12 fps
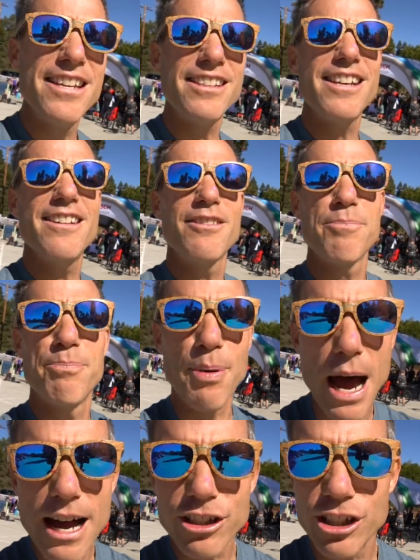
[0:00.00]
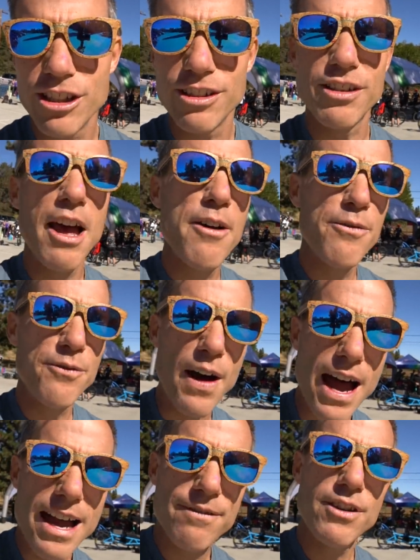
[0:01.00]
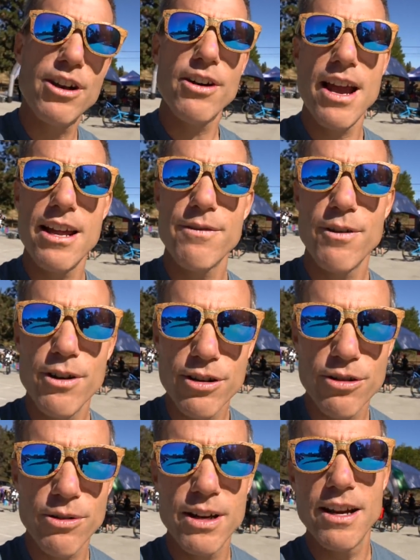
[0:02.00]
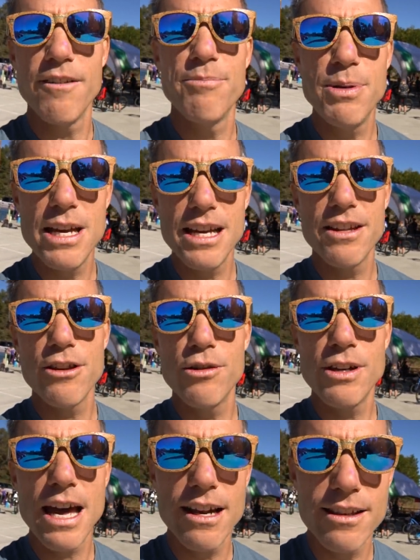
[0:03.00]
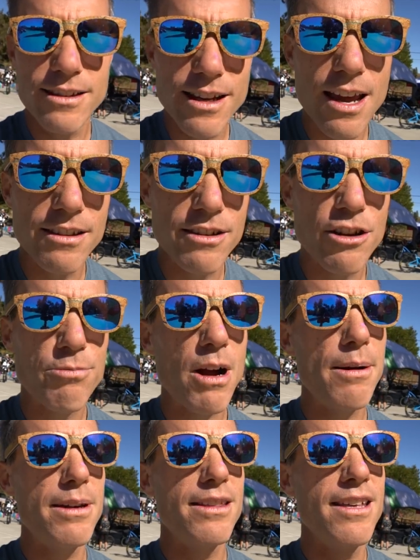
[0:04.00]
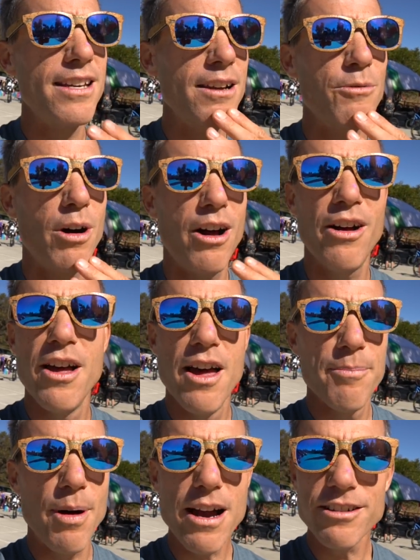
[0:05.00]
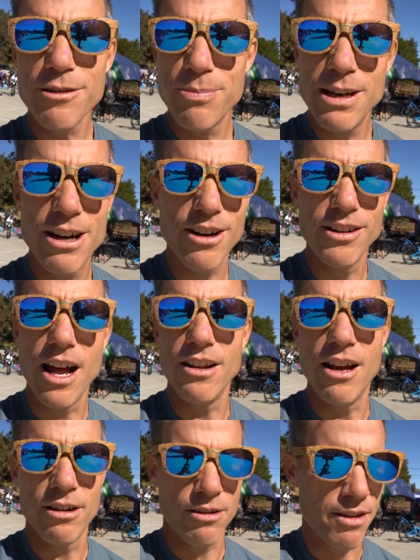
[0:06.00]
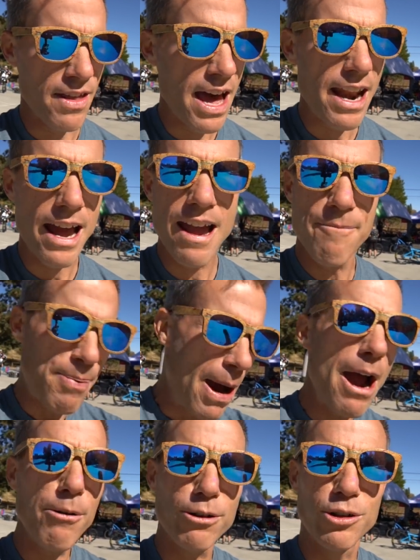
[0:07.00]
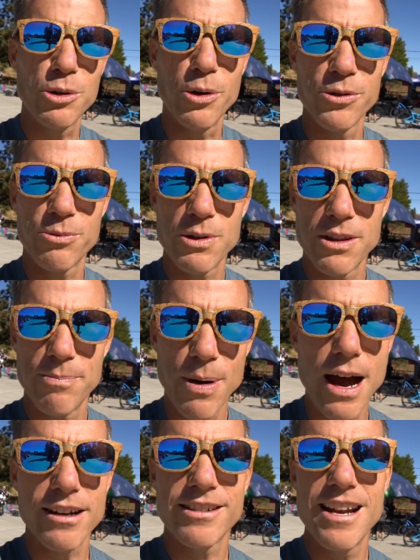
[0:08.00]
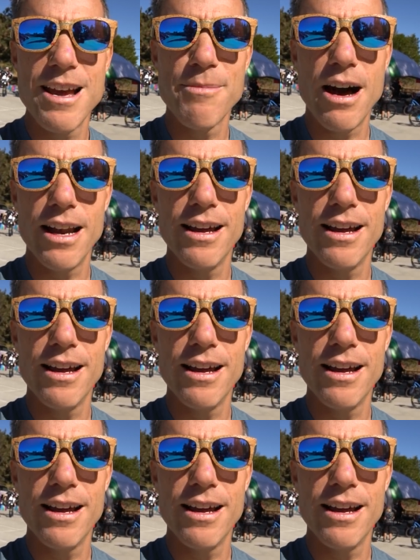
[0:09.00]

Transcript: This is Bosch's five-year anniversary of being in the United States, and you're probably thinking, well, Bosch has been here a lot longer than that. I have power tools with the Bosch name on